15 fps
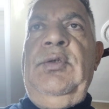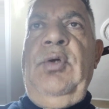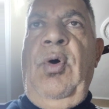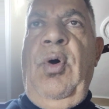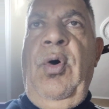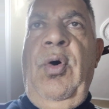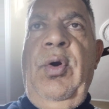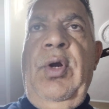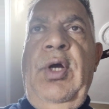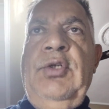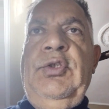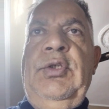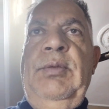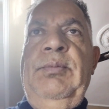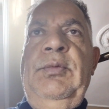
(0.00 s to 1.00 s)
or
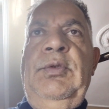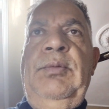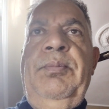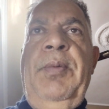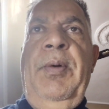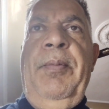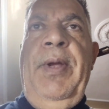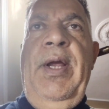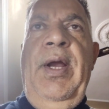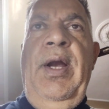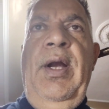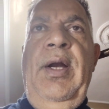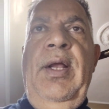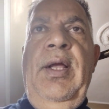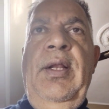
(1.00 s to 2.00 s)
customs
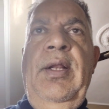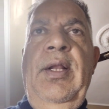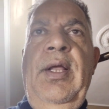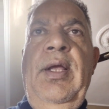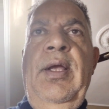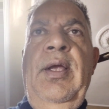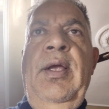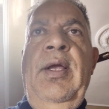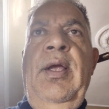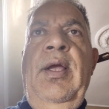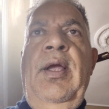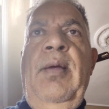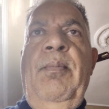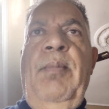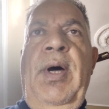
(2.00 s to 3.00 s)
prevailed in the
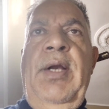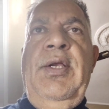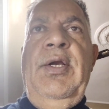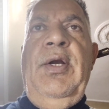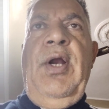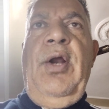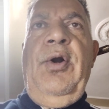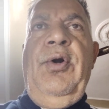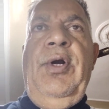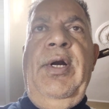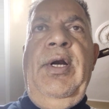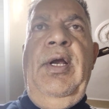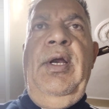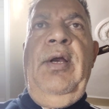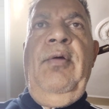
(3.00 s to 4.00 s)
merged
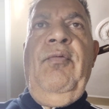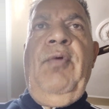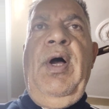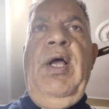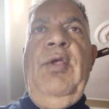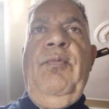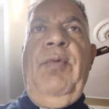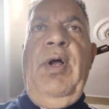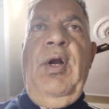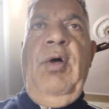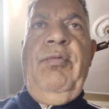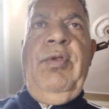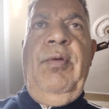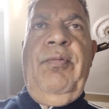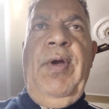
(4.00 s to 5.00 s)
territory was one
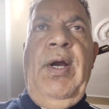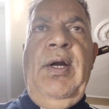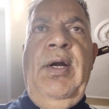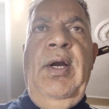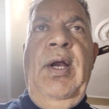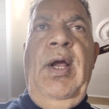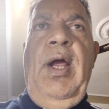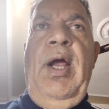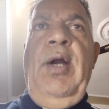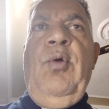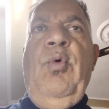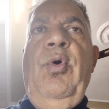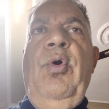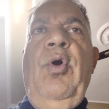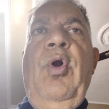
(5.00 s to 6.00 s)
of the fact and
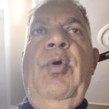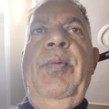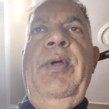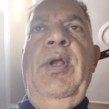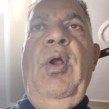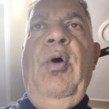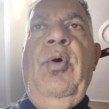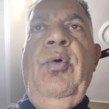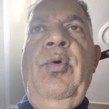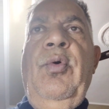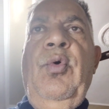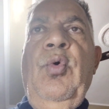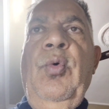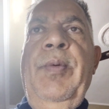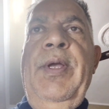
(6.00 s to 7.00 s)
could not be allowed
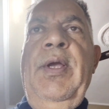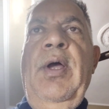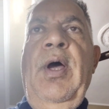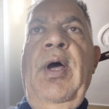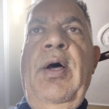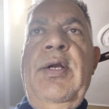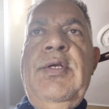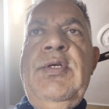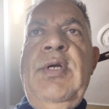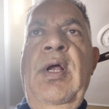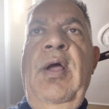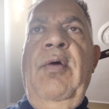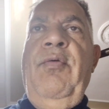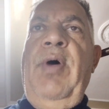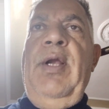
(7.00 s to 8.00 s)
to be urged
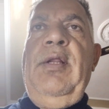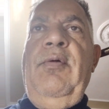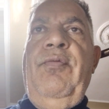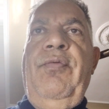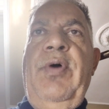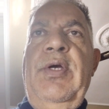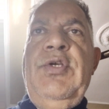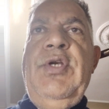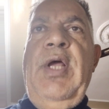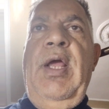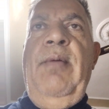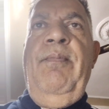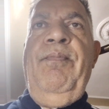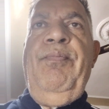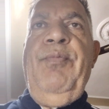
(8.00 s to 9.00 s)
for the first
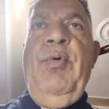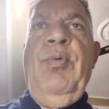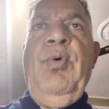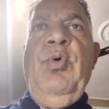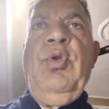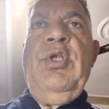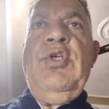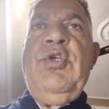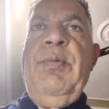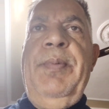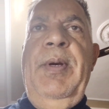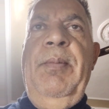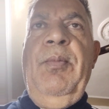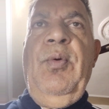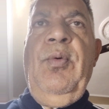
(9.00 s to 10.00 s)
time before the
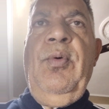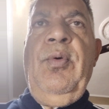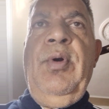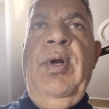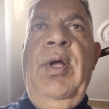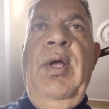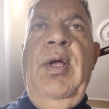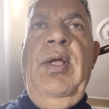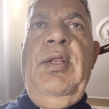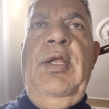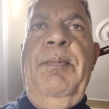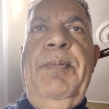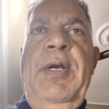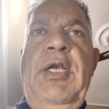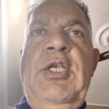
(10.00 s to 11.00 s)
Supreme Court. The
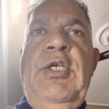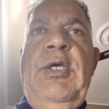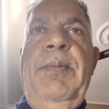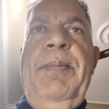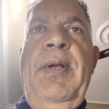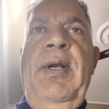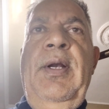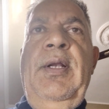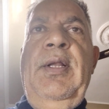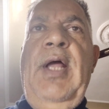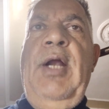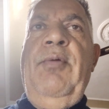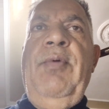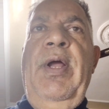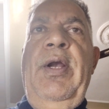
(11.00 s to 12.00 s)
principle
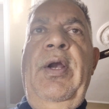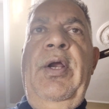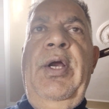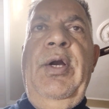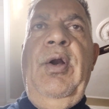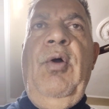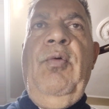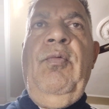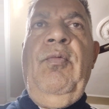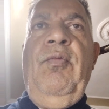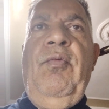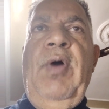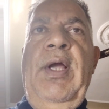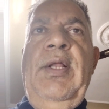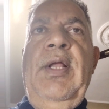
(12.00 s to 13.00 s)
that was laid down
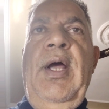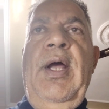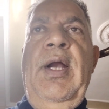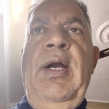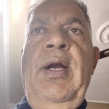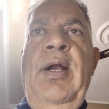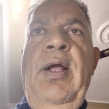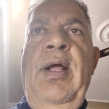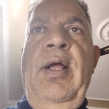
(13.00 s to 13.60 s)
was that